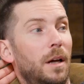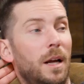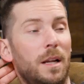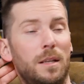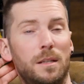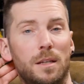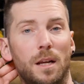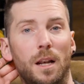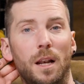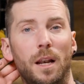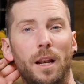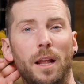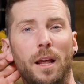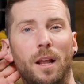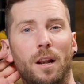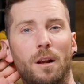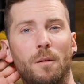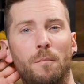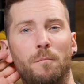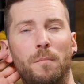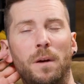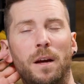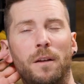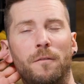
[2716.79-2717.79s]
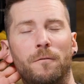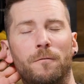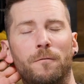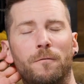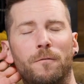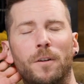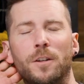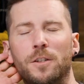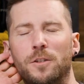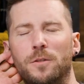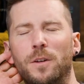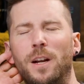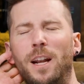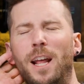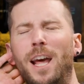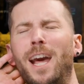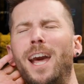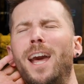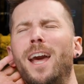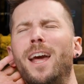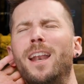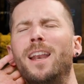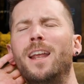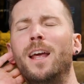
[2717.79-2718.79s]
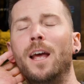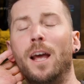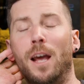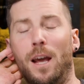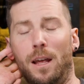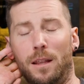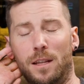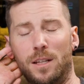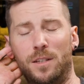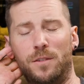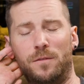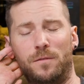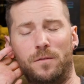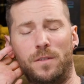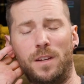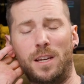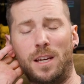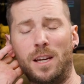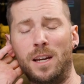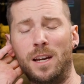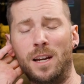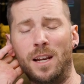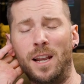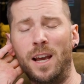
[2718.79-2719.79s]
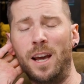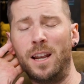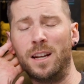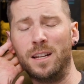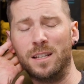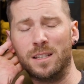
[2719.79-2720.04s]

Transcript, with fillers: It's a little bit frustrating. This feeling